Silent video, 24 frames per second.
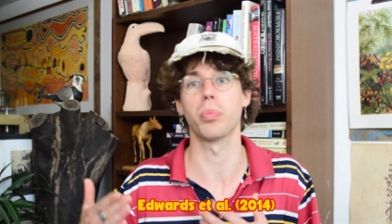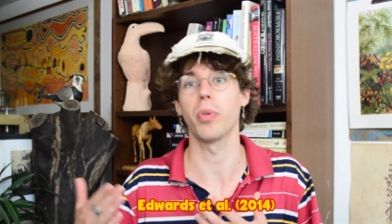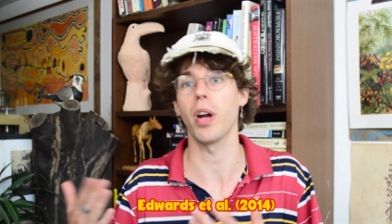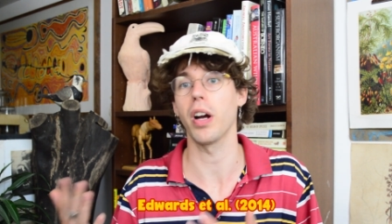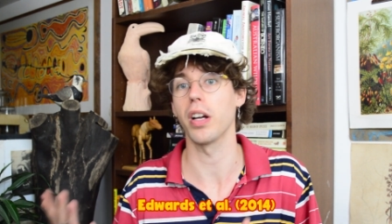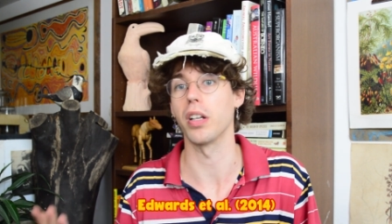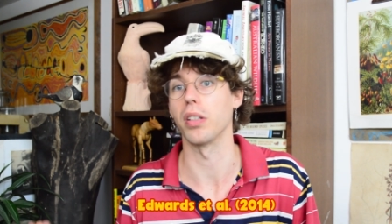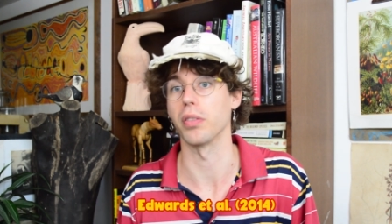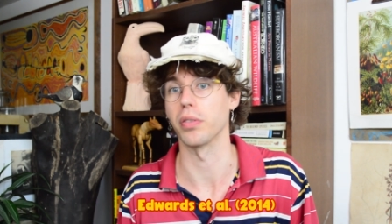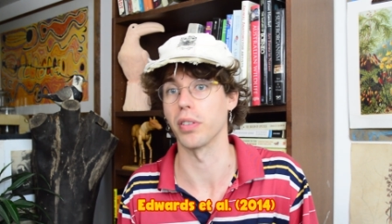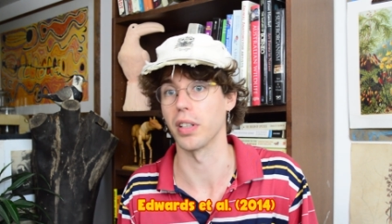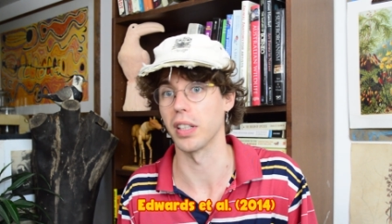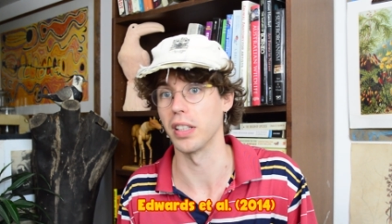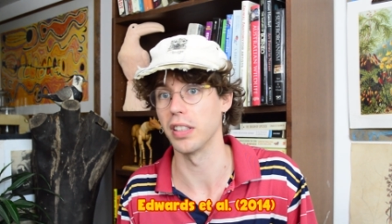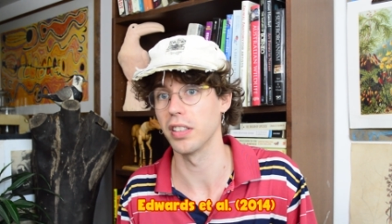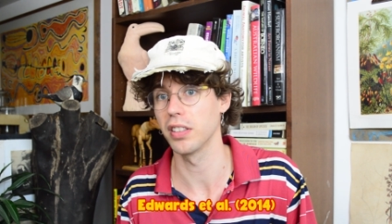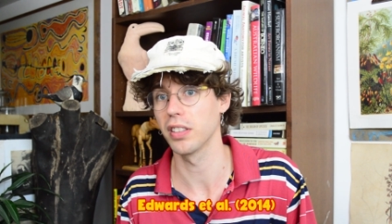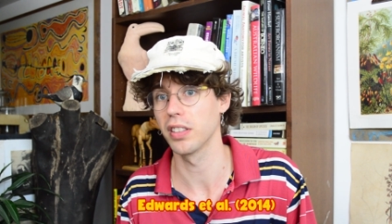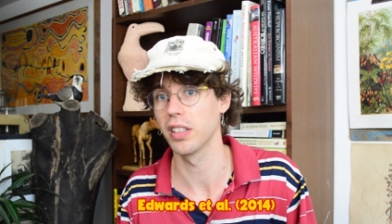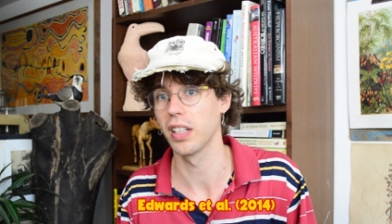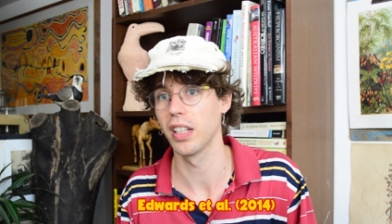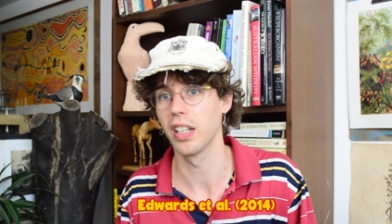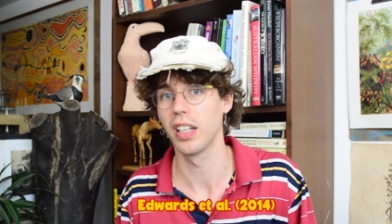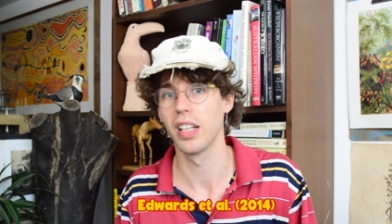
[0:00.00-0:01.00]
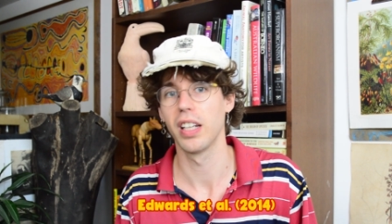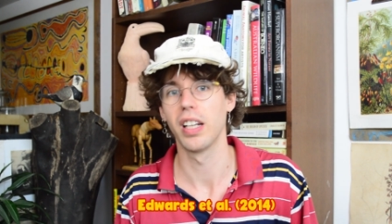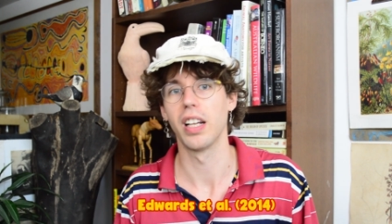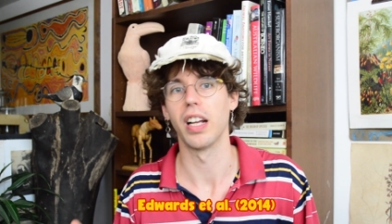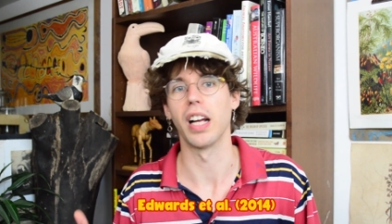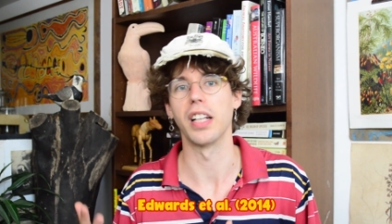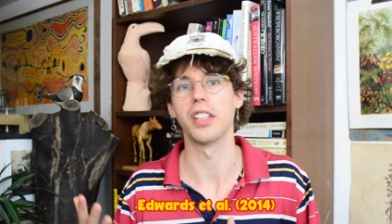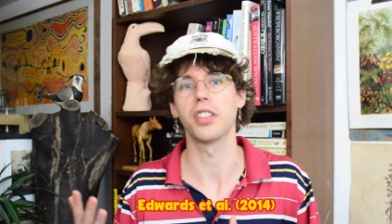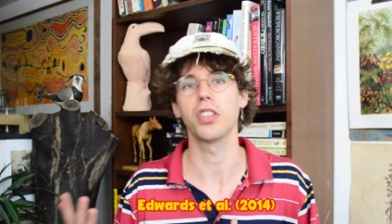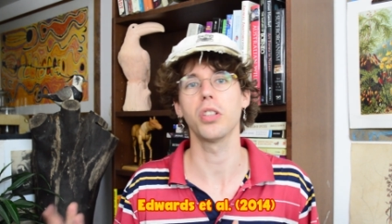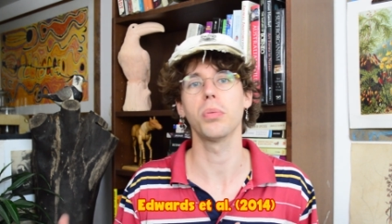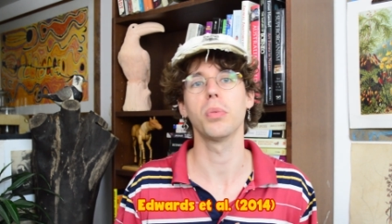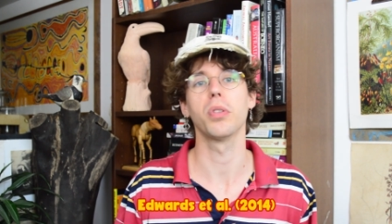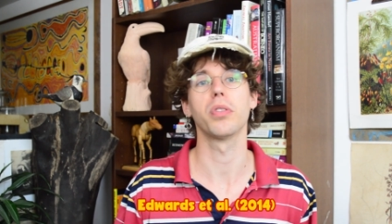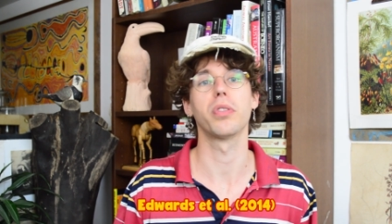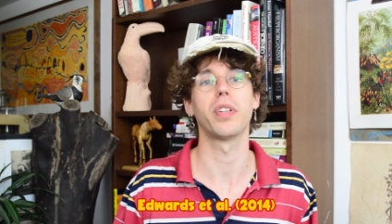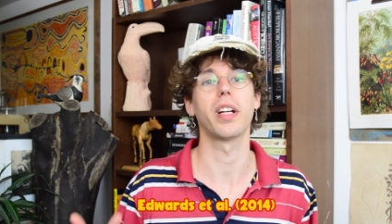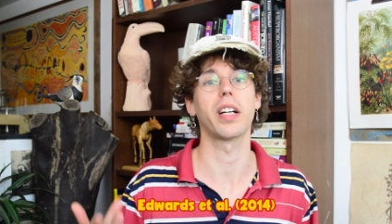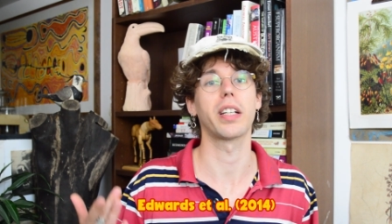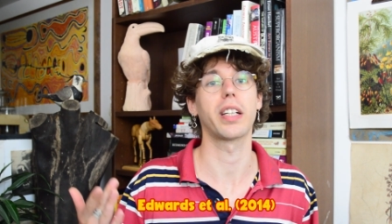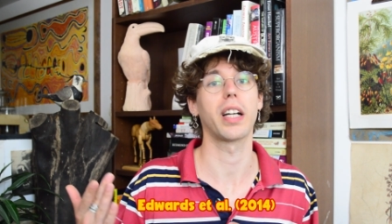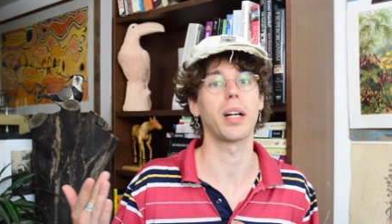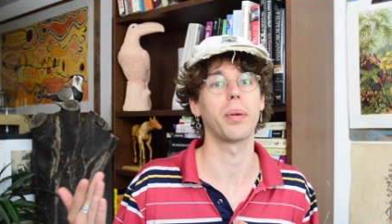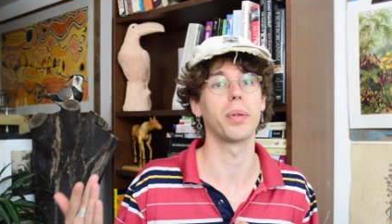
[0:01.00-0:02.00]
bryophytes as some of
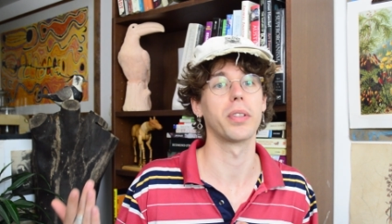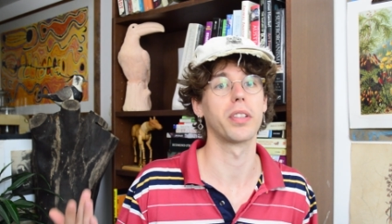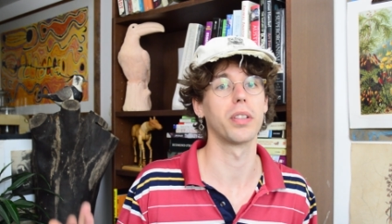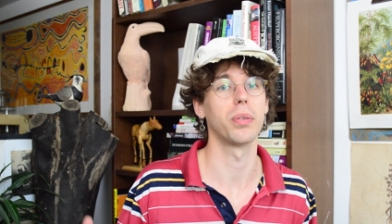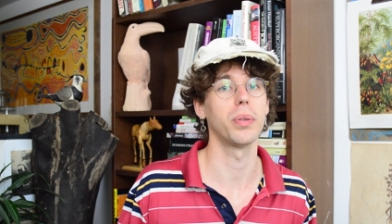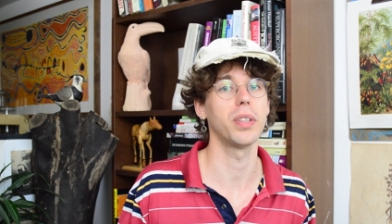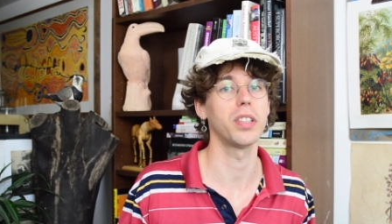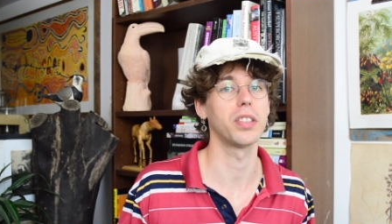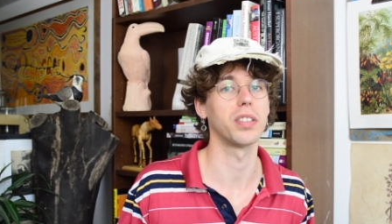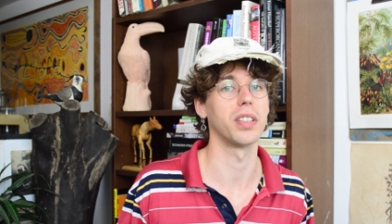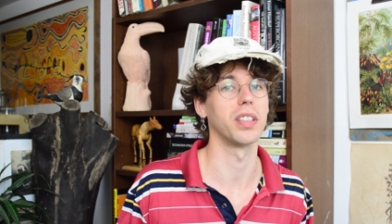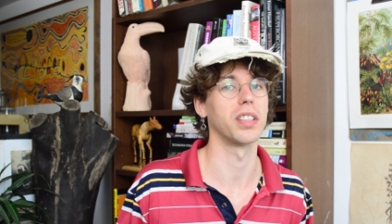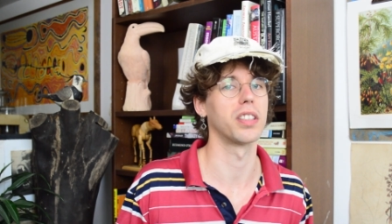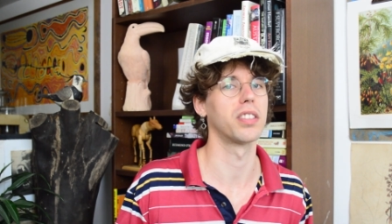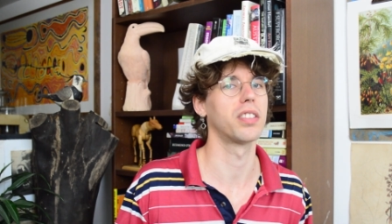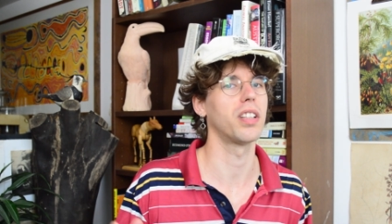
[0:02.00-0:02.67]
their characteristics